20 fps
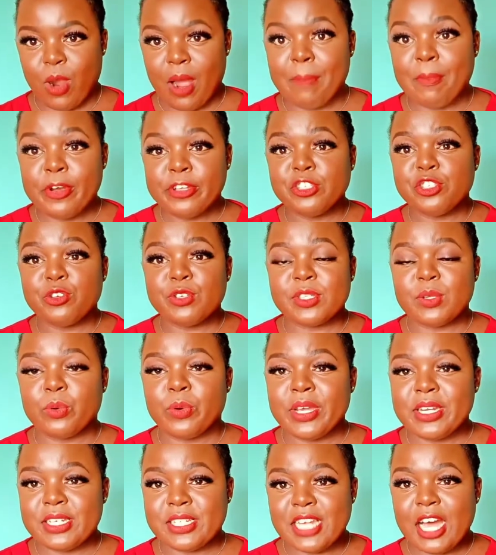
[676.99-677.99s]
I'm going to use the
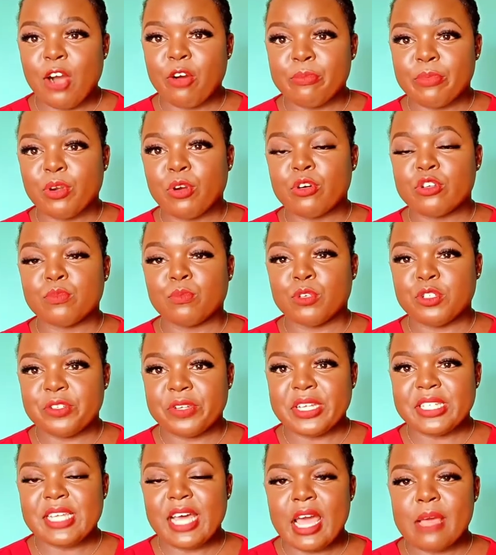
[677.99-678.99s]
word dull because most of
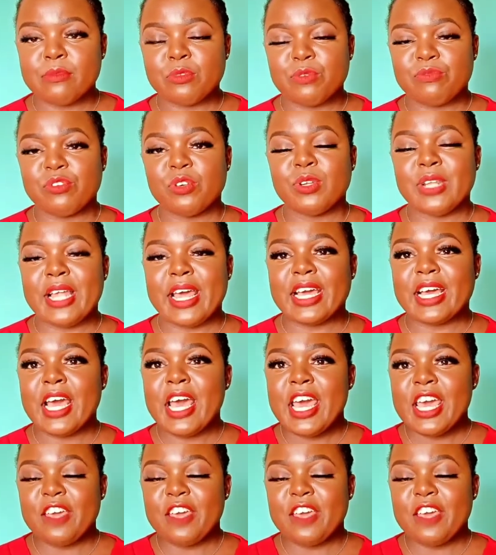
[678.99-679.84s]
the times we feel like